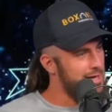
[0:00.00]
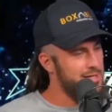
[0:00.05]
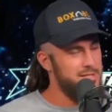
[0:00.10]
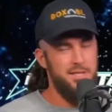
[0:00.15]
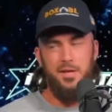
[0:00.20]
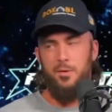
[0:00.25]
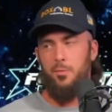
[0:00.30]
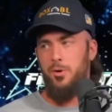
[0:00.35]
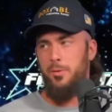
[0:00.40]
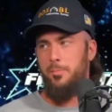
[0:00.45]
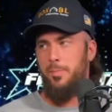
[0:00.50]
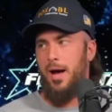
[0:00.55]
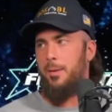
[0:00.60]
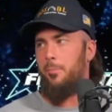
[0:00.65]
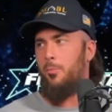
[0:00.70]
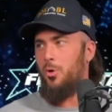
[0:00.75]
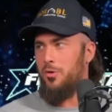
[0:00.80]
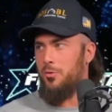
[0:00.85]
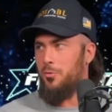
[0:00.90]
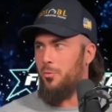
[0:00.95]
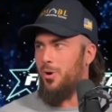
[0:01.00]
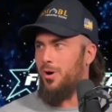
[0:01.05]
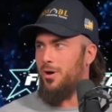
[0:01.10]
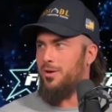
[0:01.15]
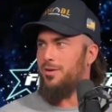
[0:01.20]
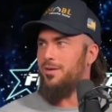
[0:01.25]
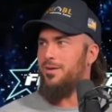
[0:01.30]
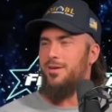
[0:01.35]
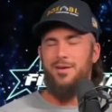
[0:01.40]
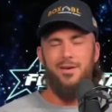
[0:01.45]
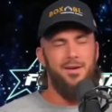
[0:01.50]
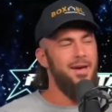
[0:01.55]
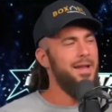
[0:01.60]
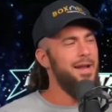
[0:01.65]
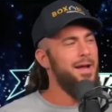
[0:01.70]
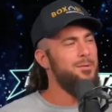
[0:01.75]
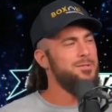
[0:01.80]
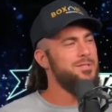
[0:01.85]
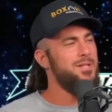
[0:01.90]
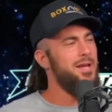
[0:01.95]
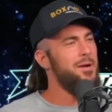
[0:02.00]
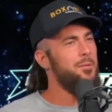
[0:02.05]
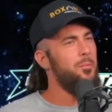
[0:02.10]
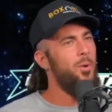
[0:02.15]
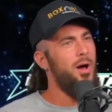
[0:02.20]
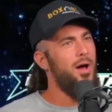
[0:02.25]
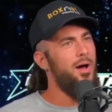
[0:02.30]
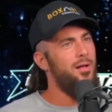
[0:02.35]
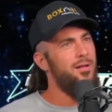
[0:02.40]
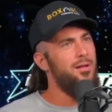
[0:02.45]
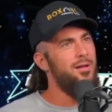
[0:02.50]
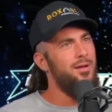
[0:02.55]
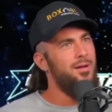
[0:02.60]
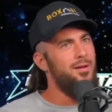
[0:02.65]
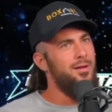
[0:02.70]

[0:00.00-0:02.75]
Actually, they wanted to buy more than one, and I was like, well,